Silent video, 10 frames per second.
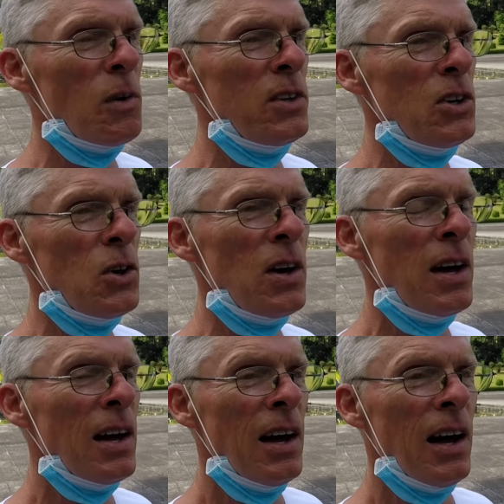What they're doing
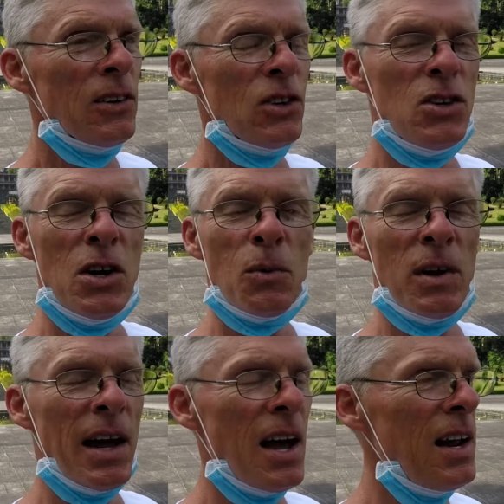is they're doing
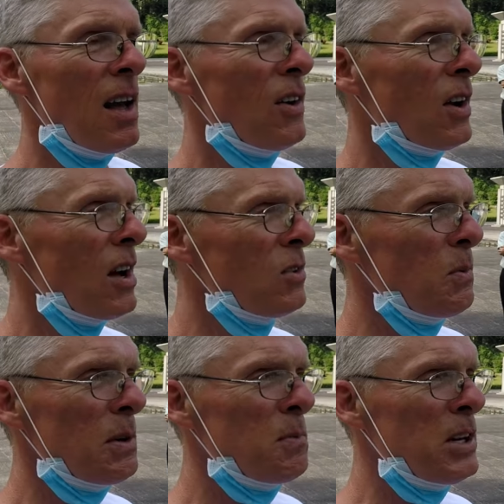what any other country
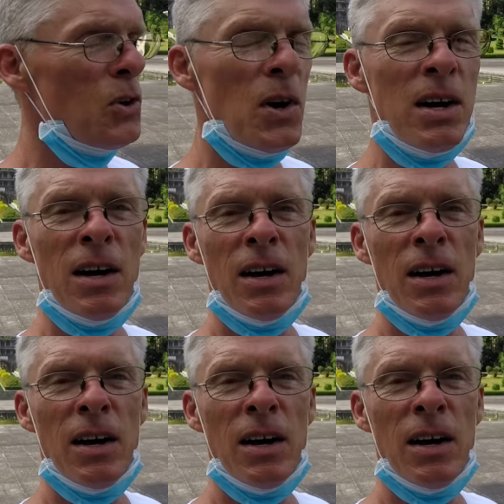would be doing,